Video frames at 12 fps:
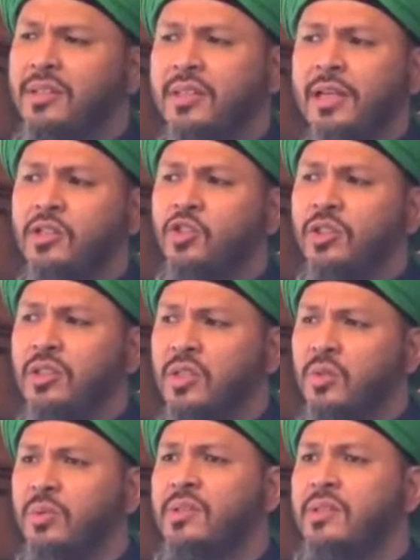
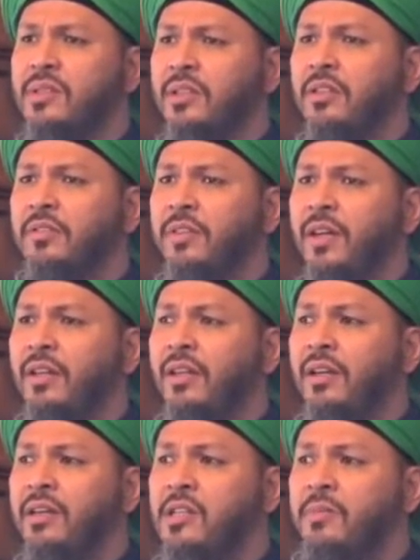intentions were still for
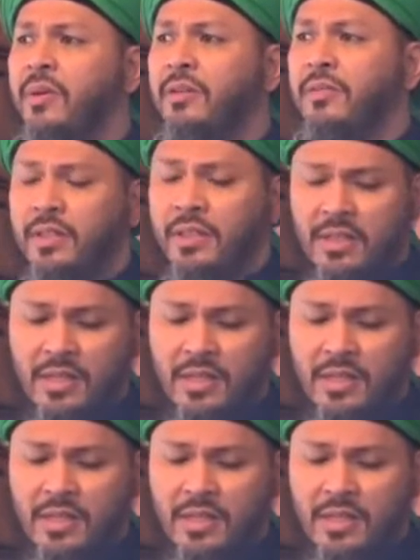Allah and His Prophet.